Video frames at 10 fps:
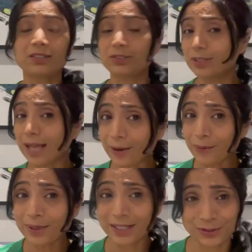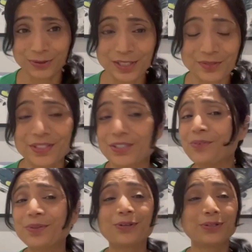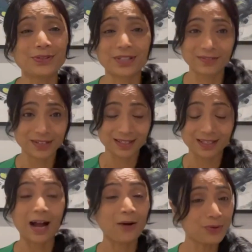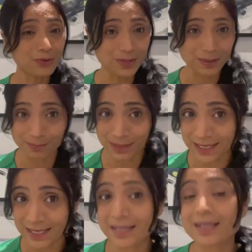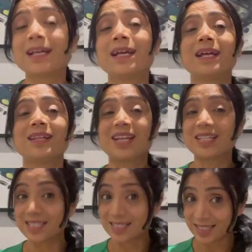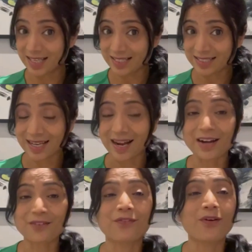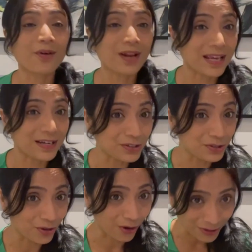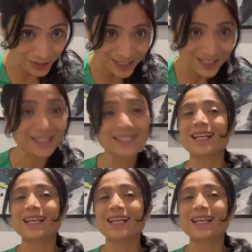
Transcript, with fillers: So now in today's video we are going to cover how to complete the GCS chart for a neurological